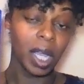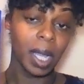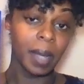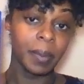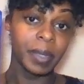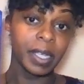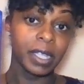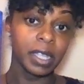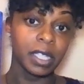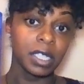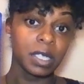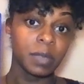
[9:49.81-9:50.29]
I
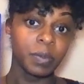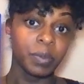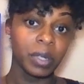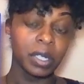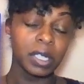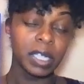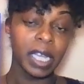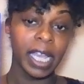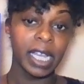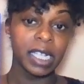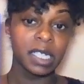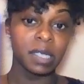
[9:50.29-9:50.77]
mean, this
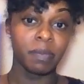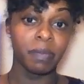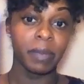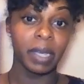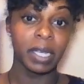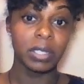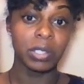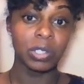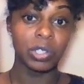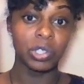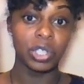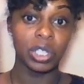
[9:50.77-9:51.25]
book has
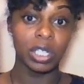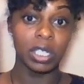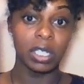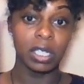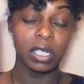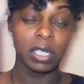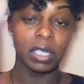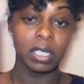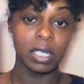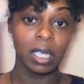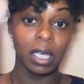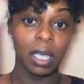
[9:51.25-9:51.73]

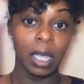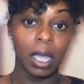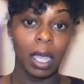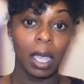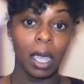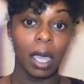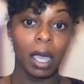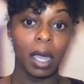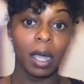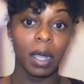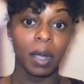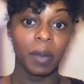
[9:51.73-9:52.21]
messages
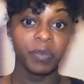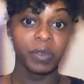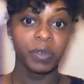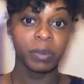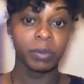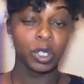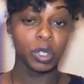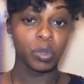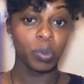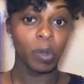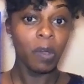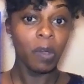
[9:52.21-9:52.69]
from
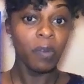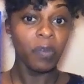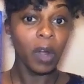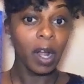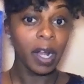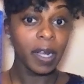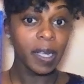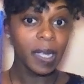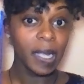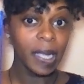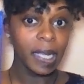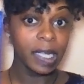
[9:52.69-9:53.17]
the 12
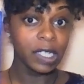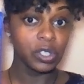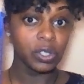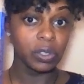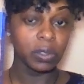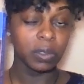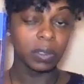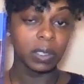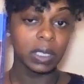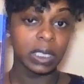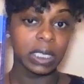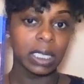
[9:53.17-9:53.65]

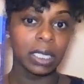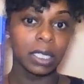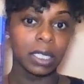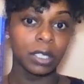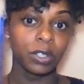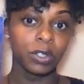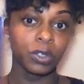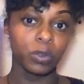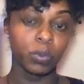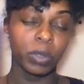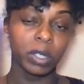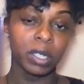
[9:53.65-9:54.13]
Archangels. And
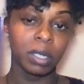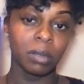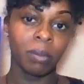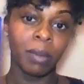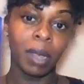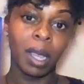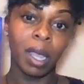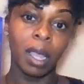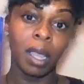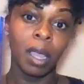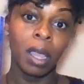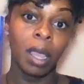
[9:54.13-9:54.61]
this is one of
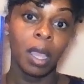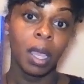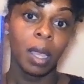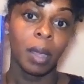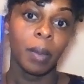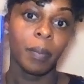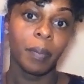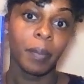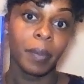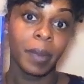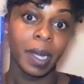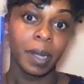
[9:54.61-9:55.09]

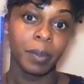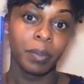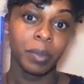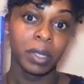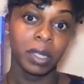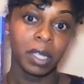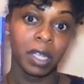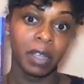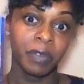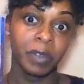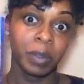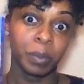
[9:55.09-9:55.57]
my
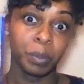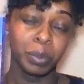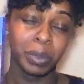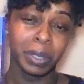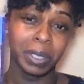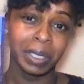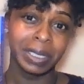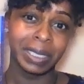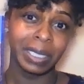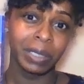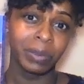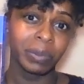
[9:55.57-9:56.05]
beloved
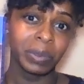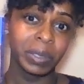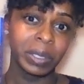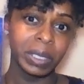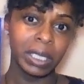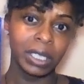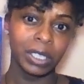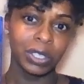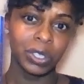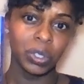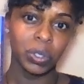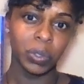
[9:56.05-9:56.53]
books. I
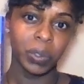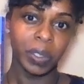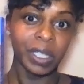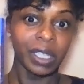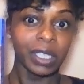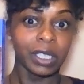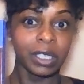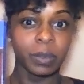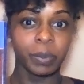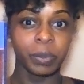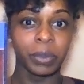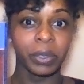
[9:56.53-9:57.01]
really enjoy
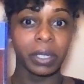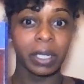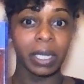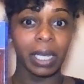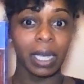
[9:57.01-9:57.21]
this book.